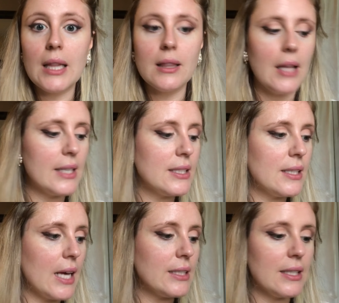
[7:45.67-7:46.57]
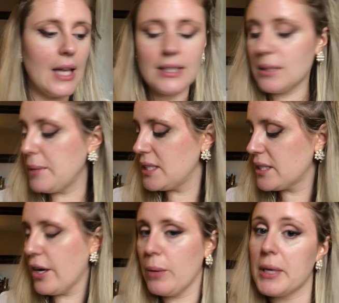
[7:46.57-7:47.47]
Lots and lots and lots of
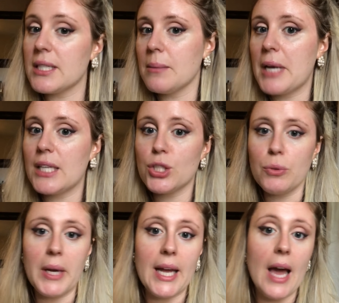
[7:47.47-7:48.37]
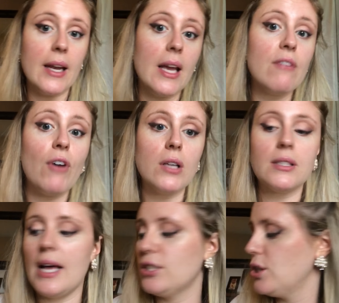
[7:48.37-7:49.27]
mascara because I'm not doing any false
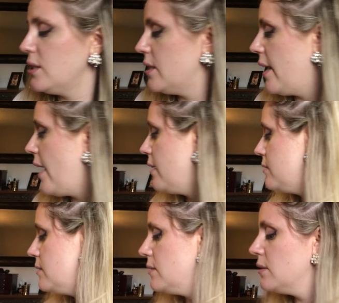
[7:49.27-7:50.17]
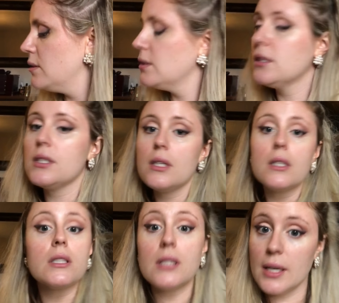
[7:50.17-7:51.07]
lashes today.
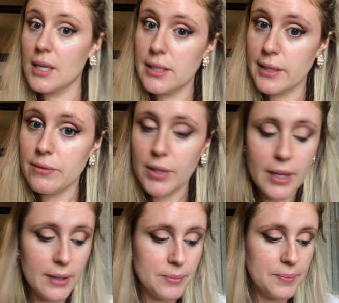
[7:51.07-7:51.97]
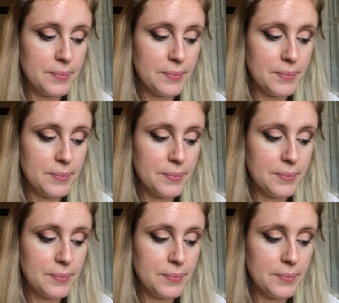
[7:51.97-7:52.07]
I ain't got time for that.